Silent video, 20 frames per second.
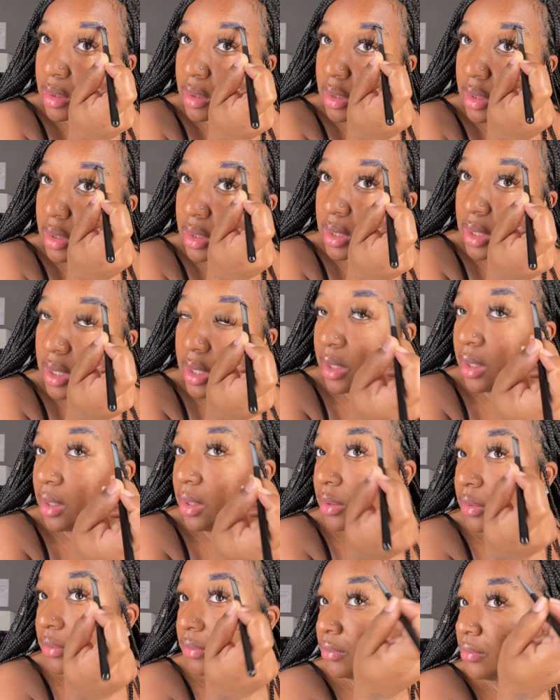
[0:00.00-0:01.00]

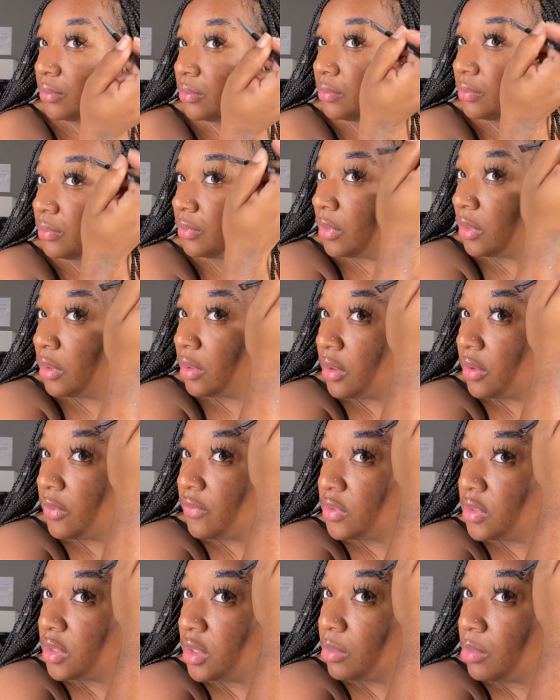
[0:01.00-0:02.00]
line of
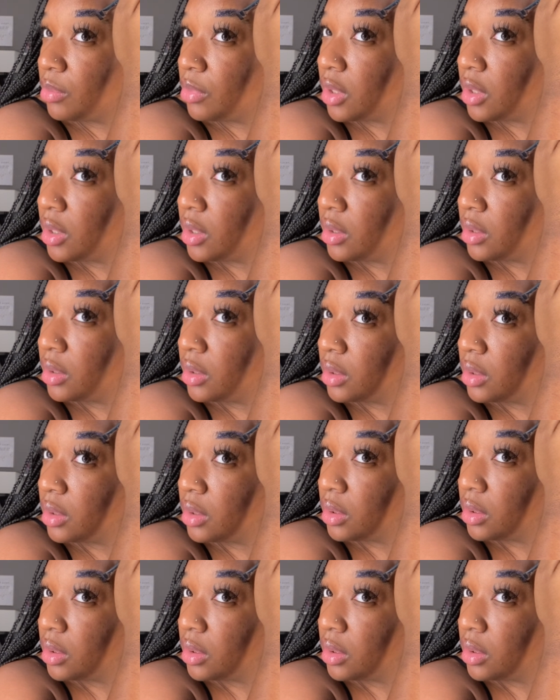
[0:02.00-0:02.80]
tint product.